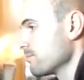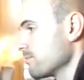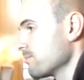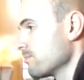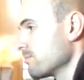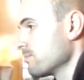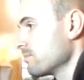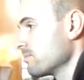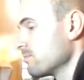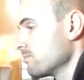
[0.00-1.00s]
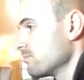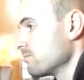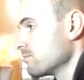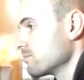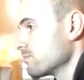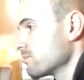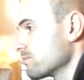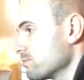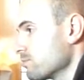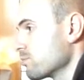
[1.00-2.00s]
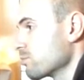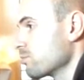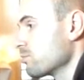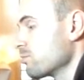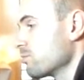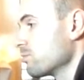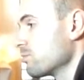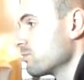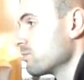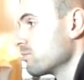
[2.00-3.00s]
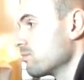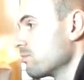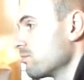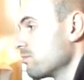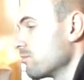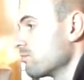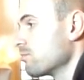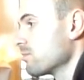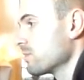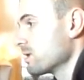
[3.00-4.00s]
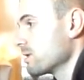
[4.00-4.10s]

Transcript: How many nuts or peanuts you'll have in